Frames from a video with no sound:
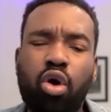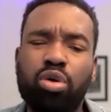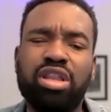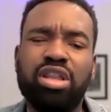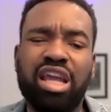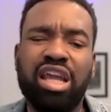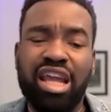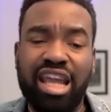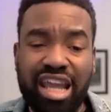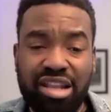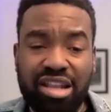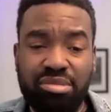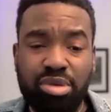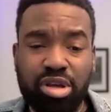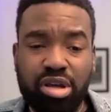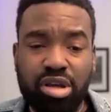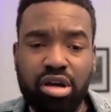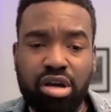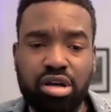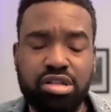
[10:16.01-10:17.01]
oh, they hate
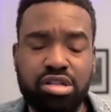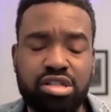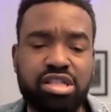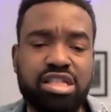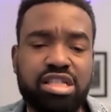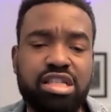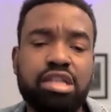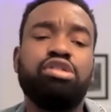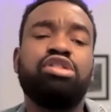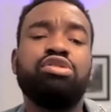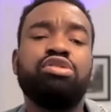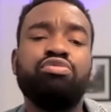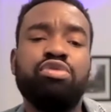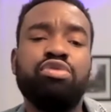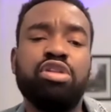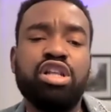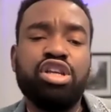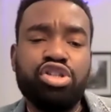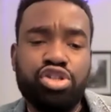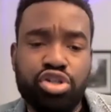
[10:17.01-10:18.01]
because the
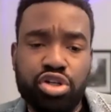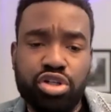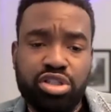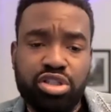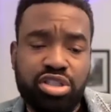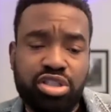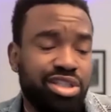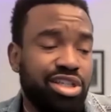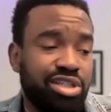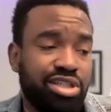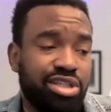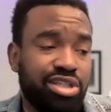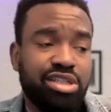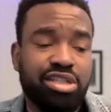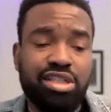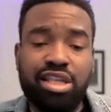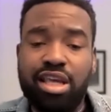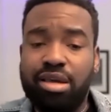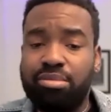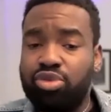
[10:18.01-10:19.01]
religion teaches
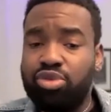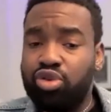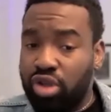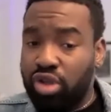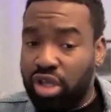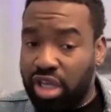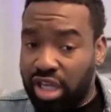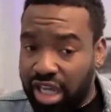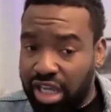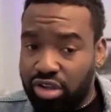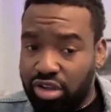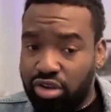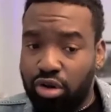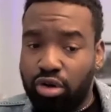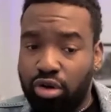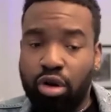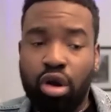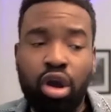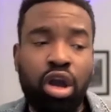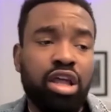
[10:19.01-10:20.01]
them to hate,
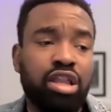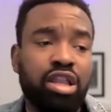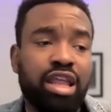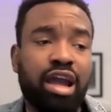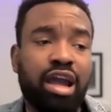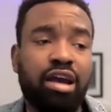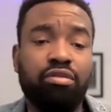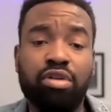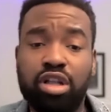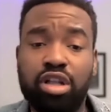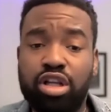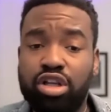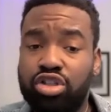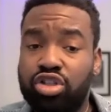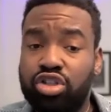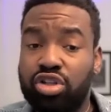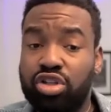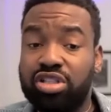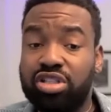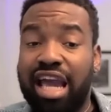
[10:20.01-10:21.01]
or their
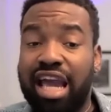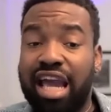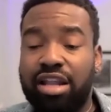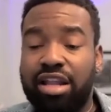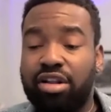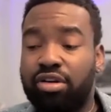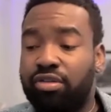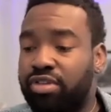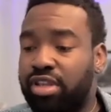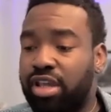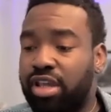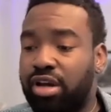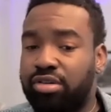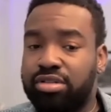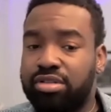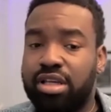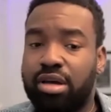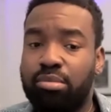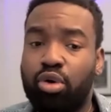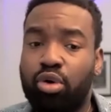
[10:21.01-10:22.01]
religion kind of tells
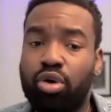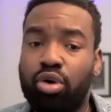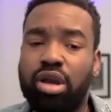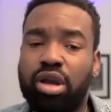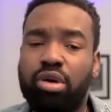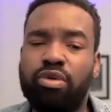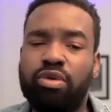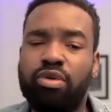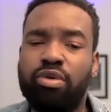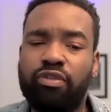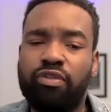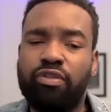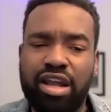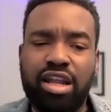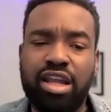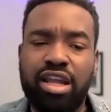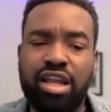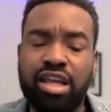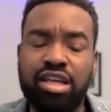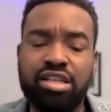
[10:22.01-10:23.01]
them, okay, we fight
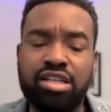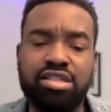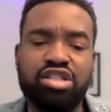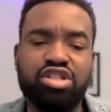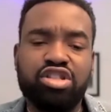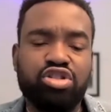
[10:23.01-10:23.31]
against this.